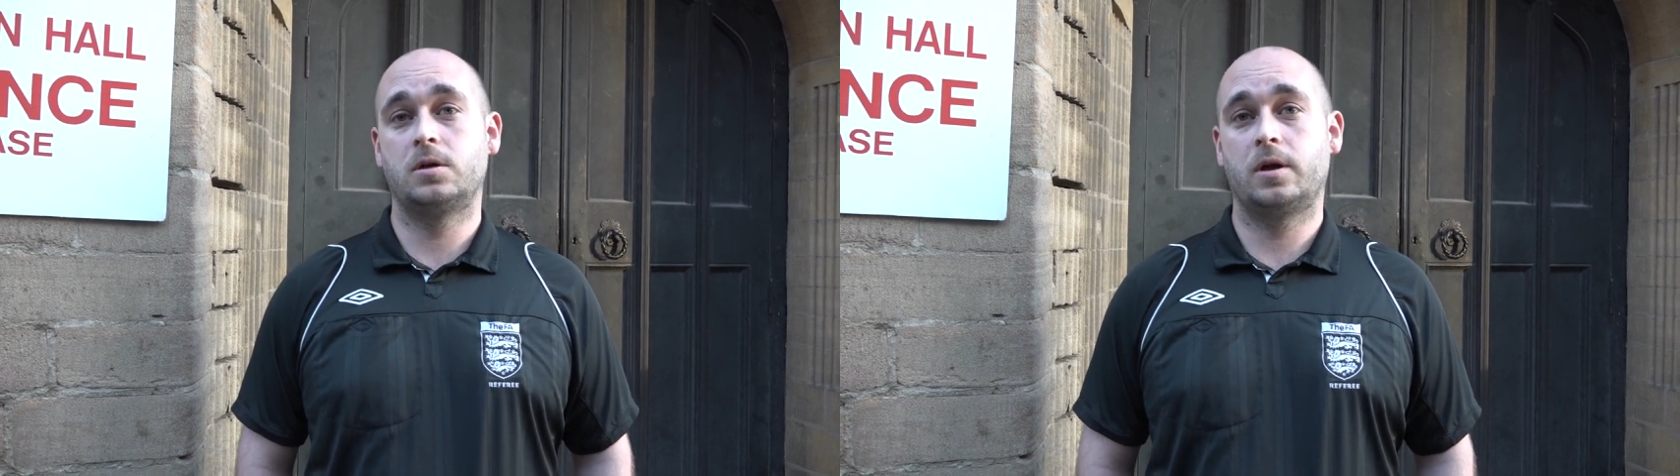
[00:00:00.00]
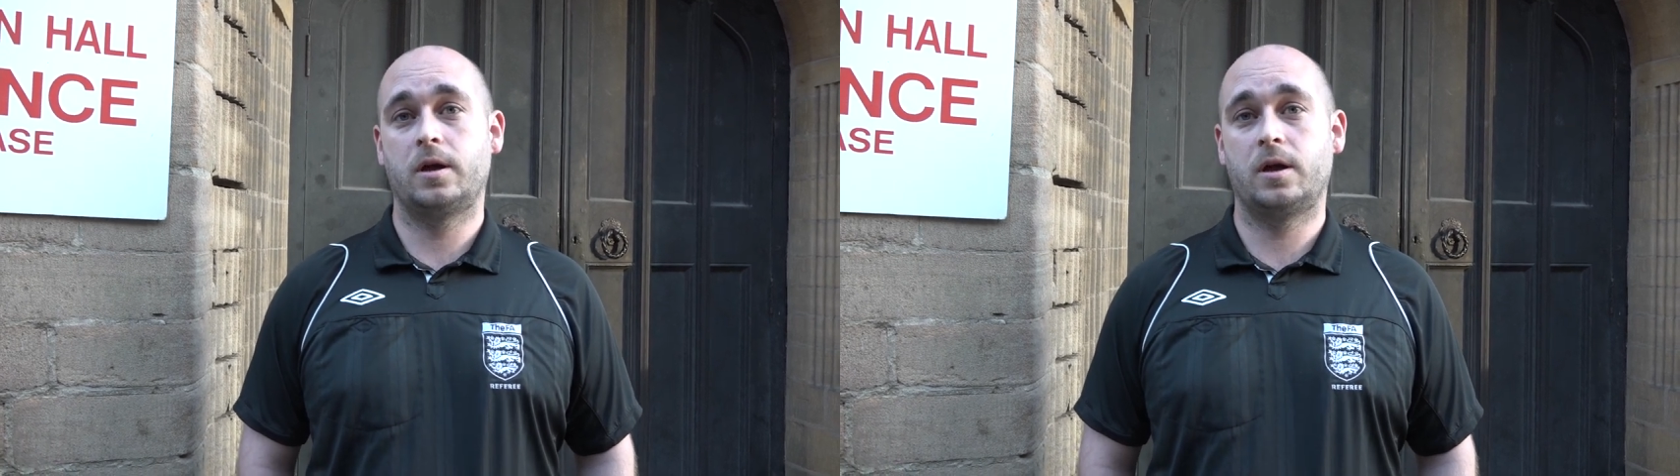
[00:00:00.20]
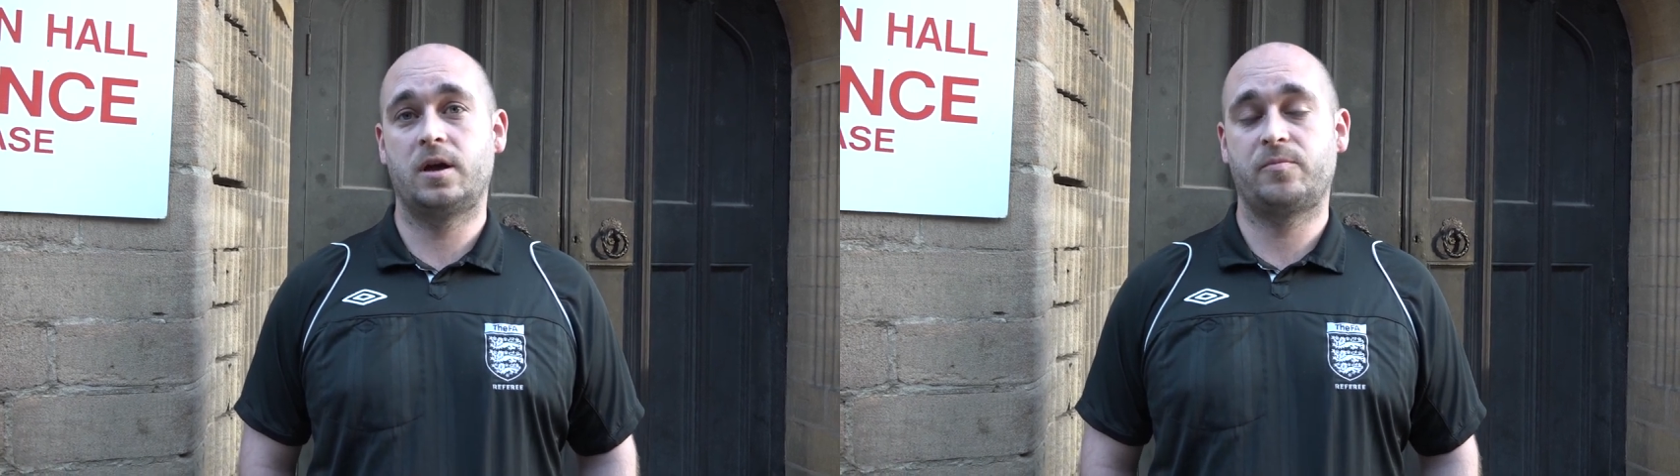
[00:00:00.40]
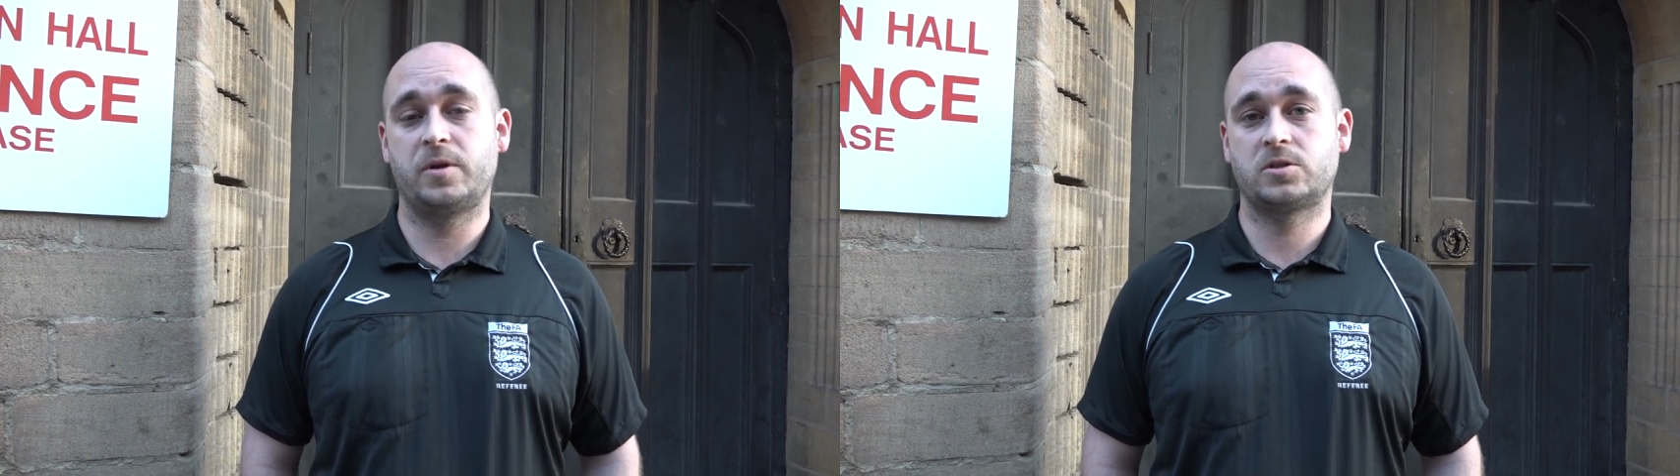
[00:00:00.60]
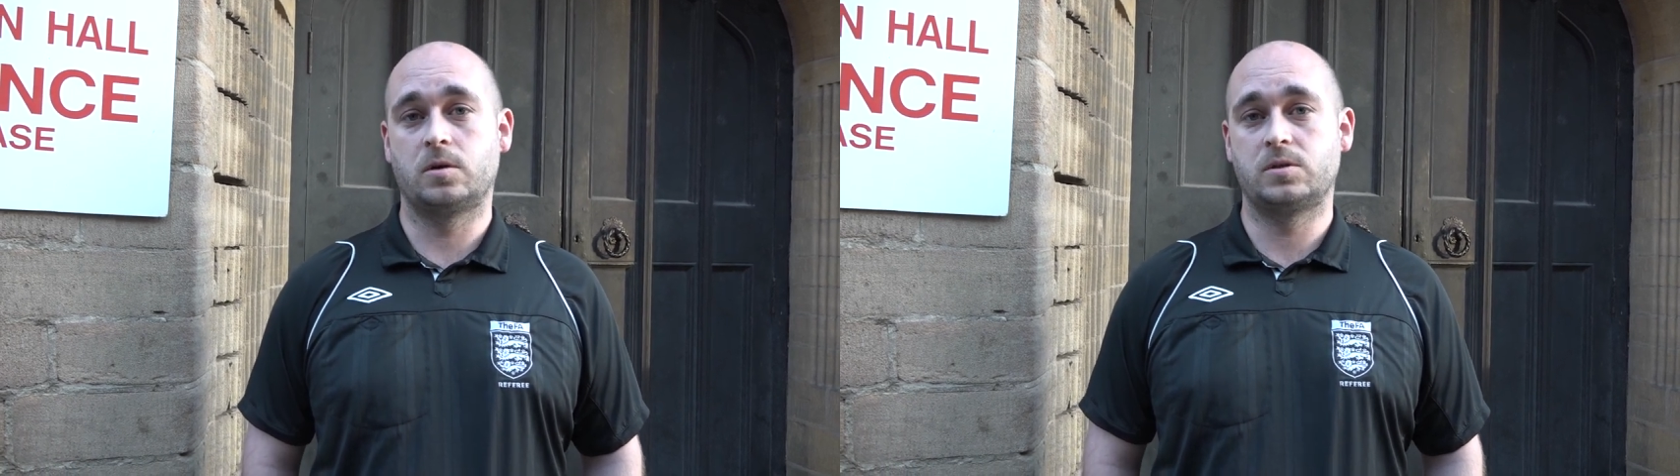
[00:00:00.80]
Uh, I've
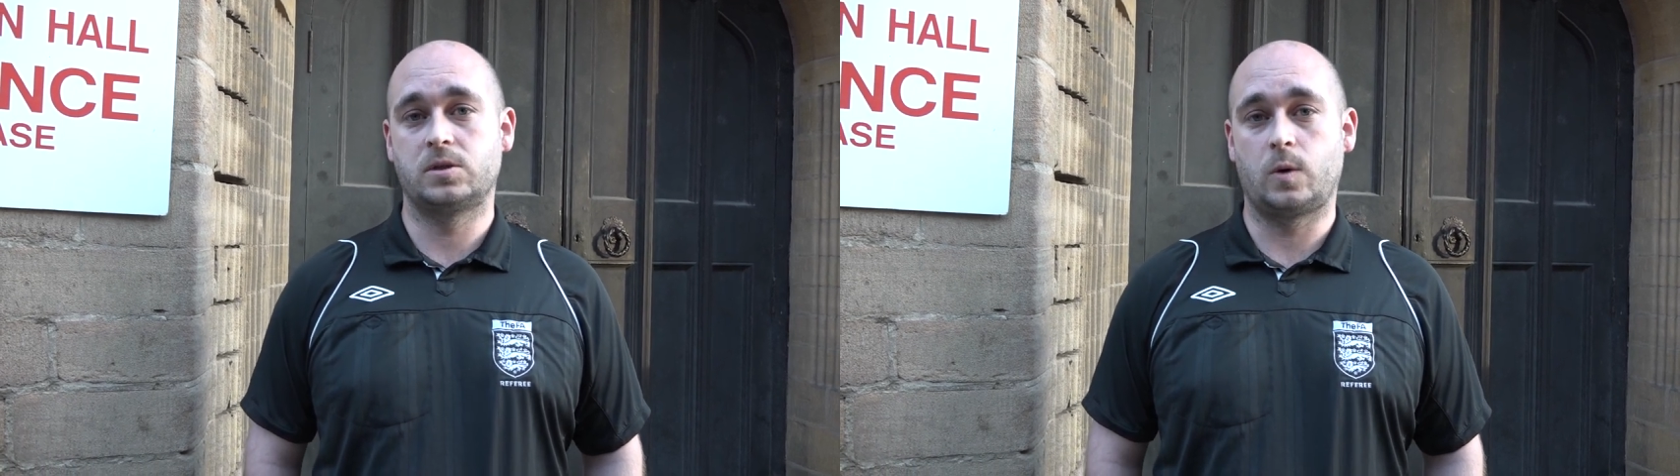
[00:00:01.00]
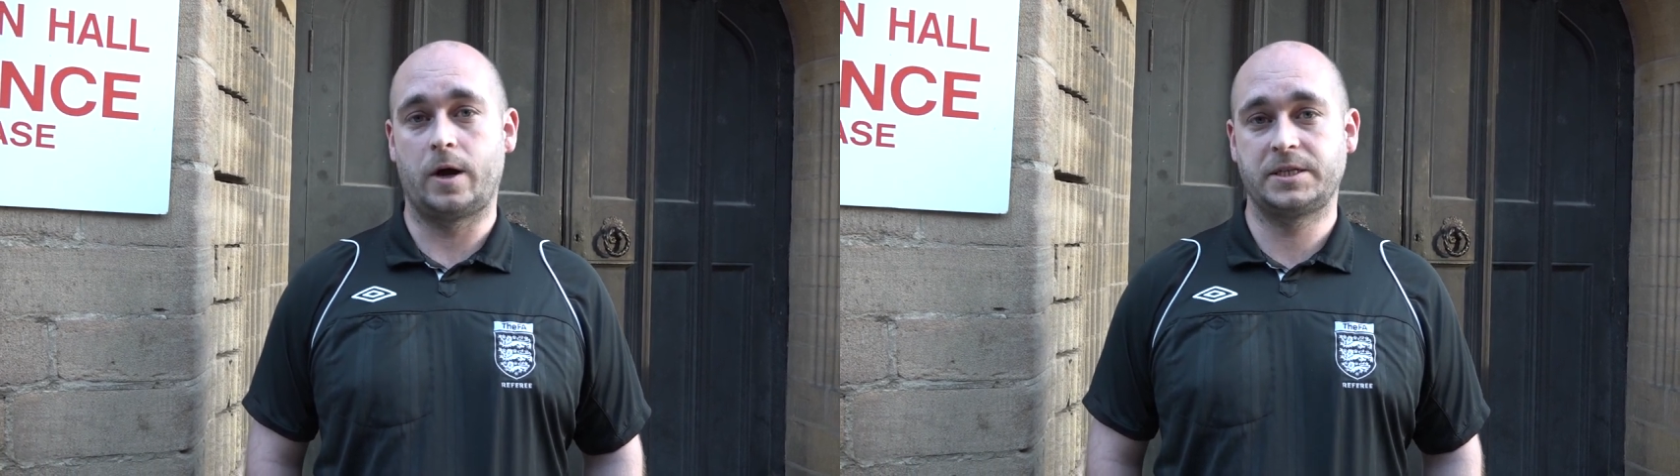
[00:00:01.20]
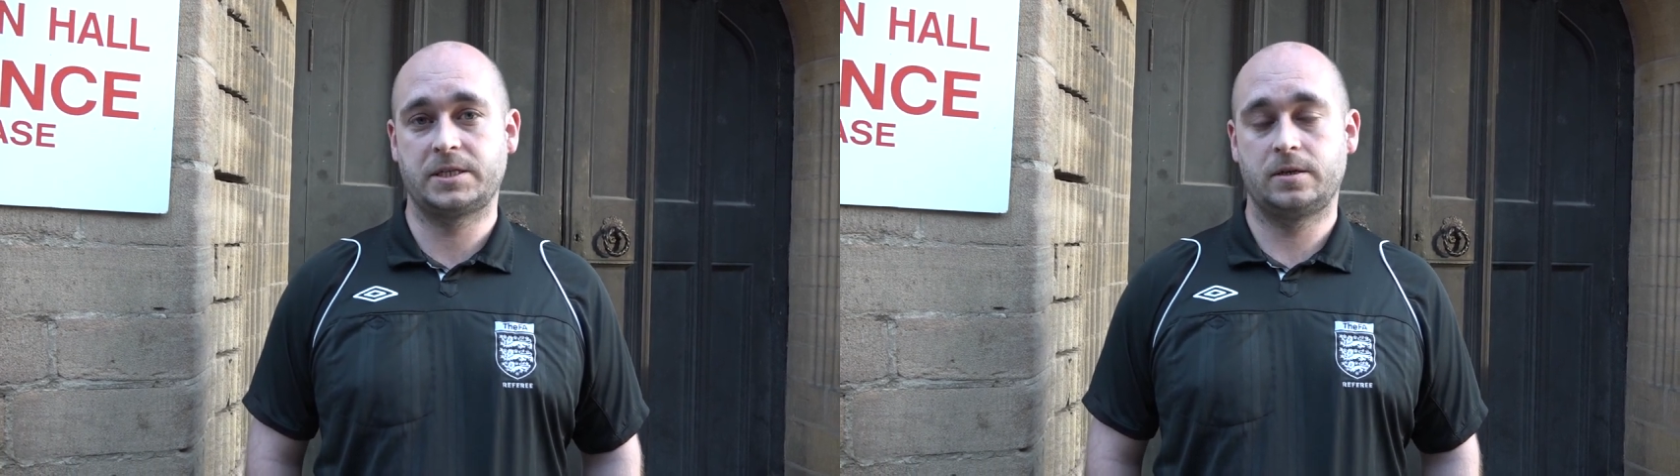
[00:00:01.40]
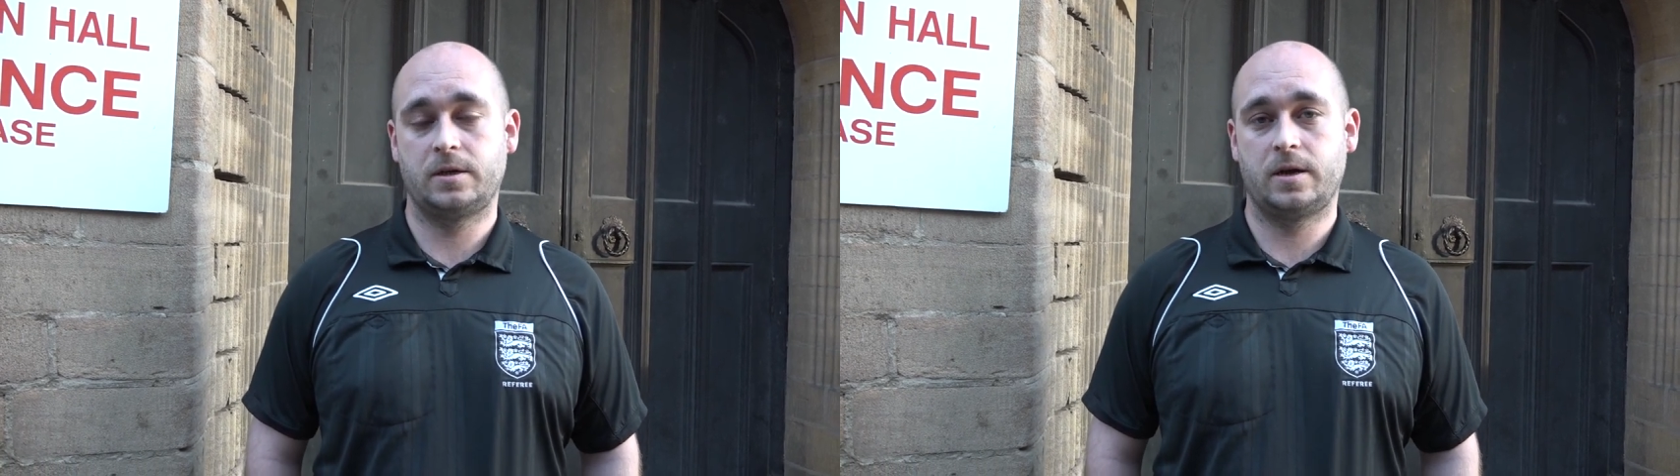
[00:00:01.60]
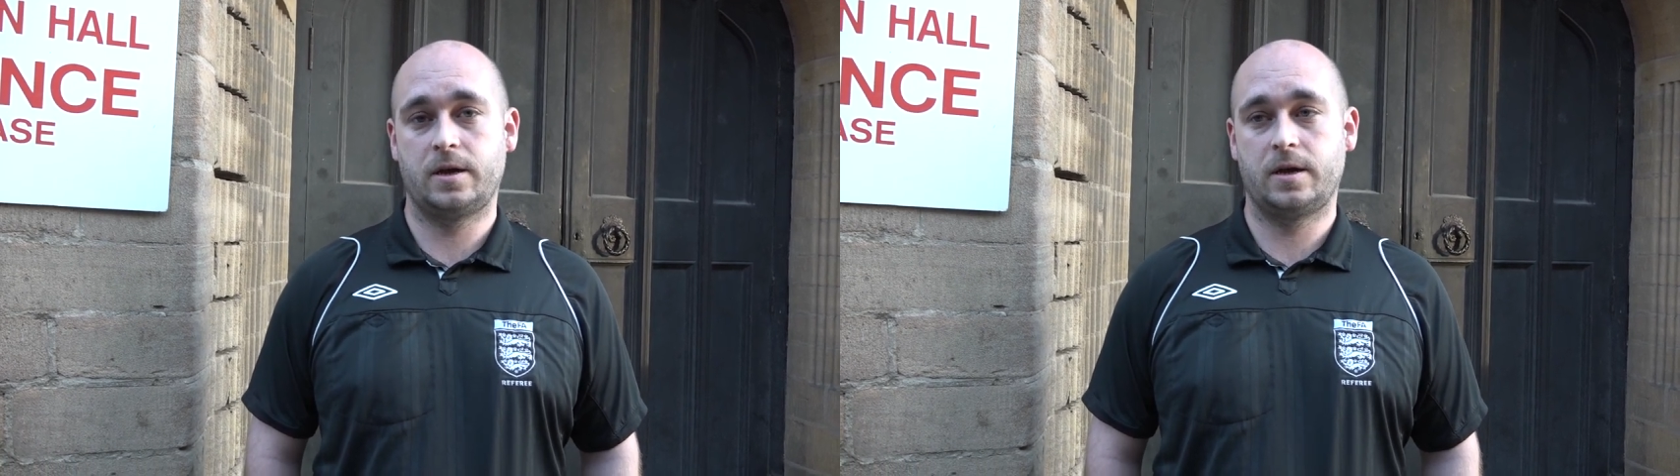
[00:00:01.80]
been assaulted twice
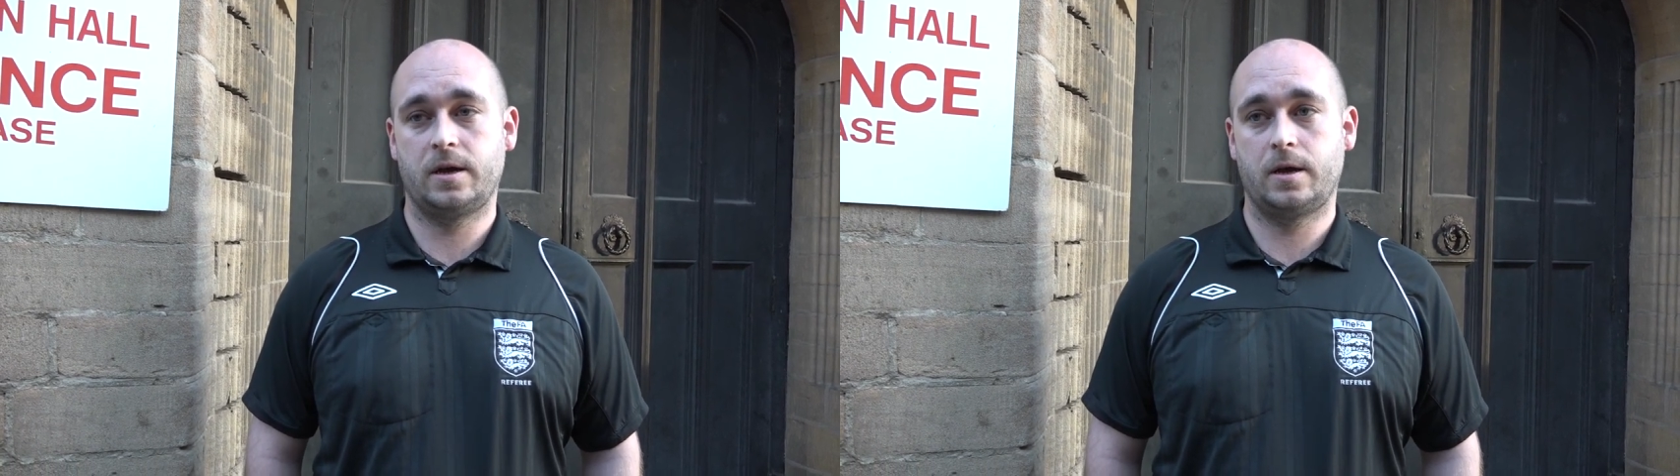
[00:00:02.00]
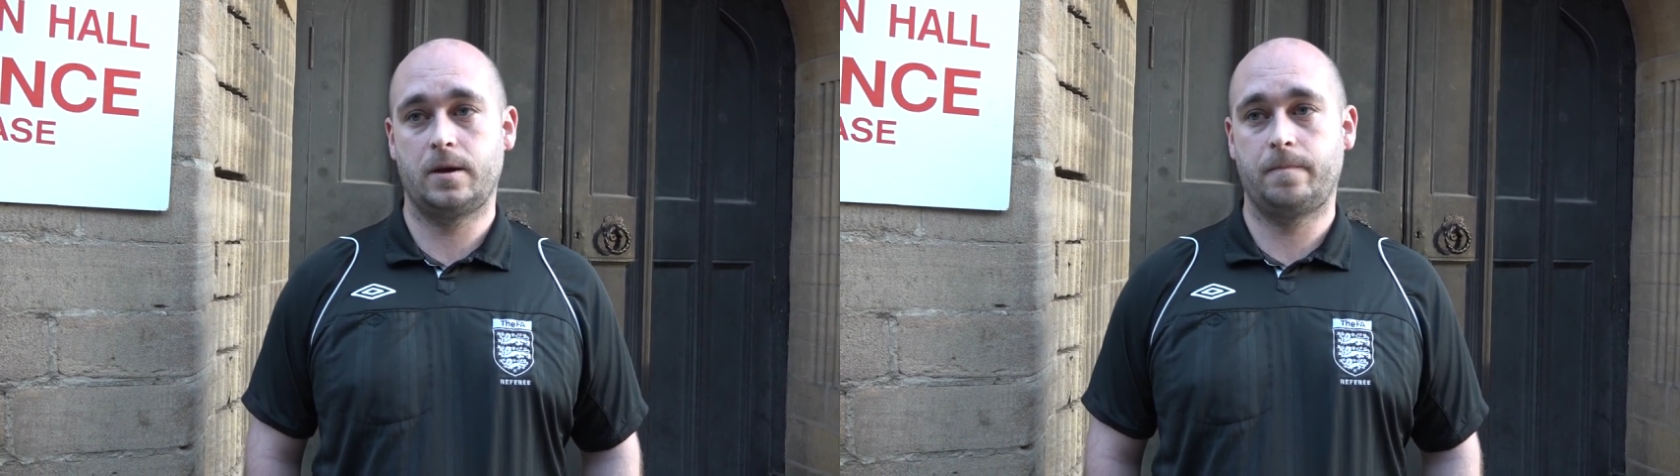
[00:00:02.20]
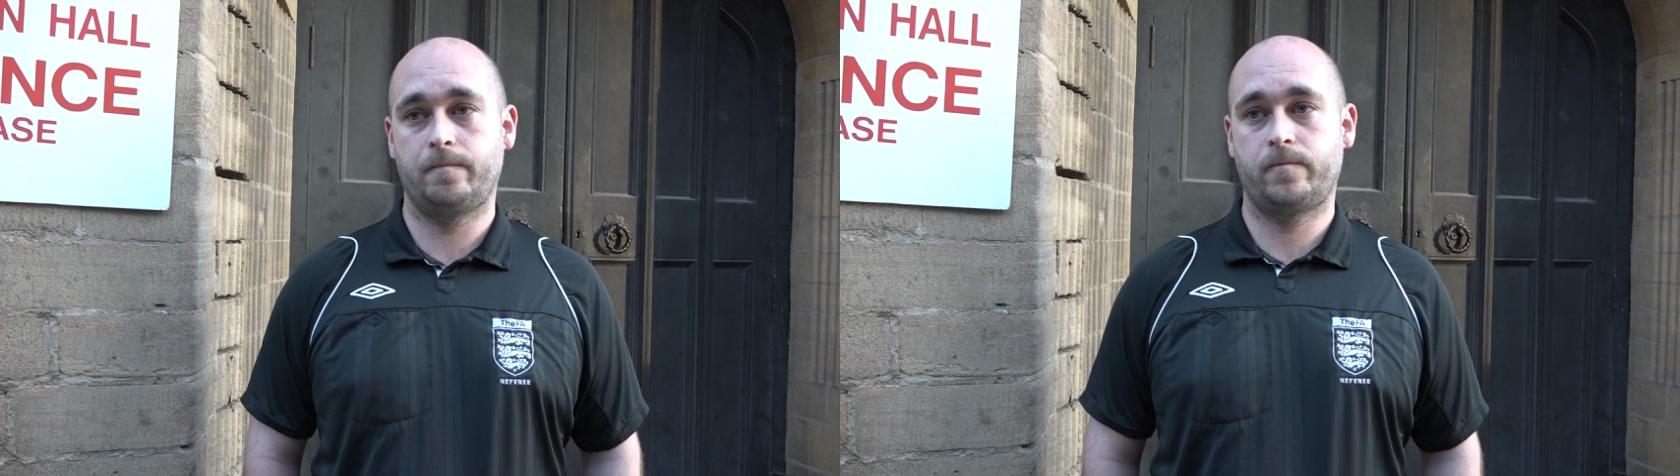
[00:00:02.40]
um,